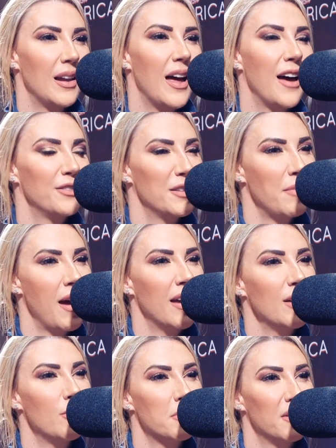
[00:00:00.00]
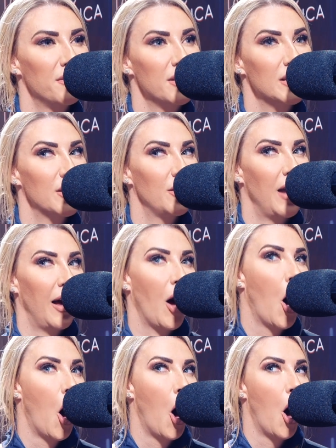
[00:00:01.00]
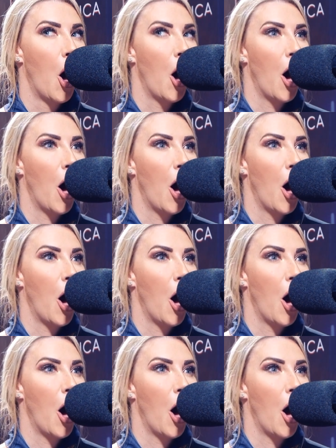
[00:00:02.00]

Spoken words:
lives and making women feel so oh,